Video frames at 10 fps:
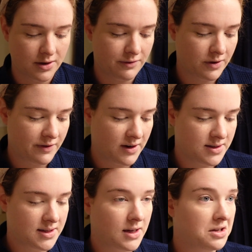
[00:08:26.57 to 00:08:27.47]
good for fair
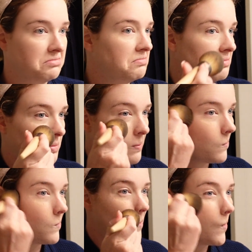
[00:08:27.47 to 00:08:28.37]
skin.
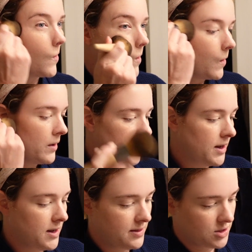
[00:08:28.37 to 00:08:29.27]

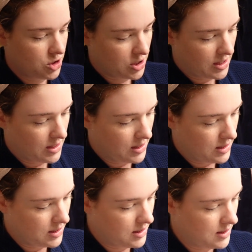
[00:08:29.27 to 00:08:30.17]
In the
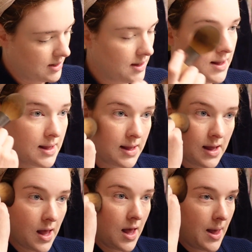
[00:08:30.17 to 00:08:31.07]
shade
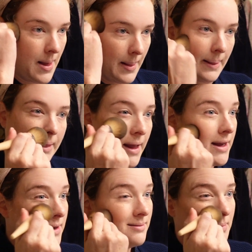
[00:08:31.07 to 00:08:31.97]

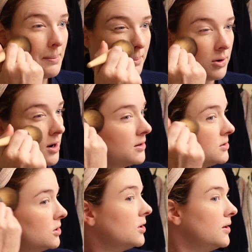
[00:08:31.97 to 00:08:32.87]
light
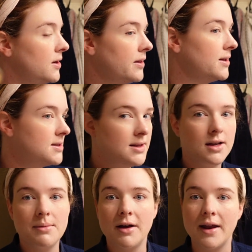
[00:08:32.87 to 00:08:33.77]
bronzer. That's the
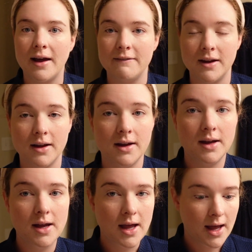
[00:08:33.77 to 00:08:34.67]
thing about having
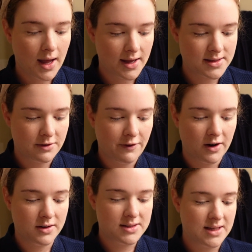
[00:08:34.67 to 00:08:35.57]
as
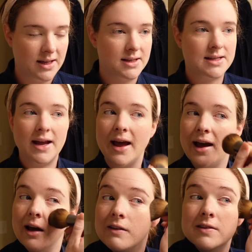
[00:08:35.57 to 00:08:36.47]
fair skin as I
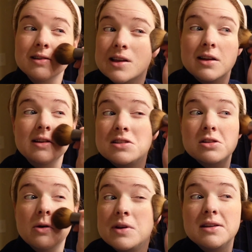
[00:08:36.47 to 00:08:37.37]
have is that it's
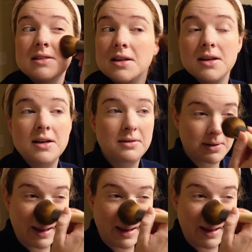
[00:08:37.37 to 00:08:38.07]
so easy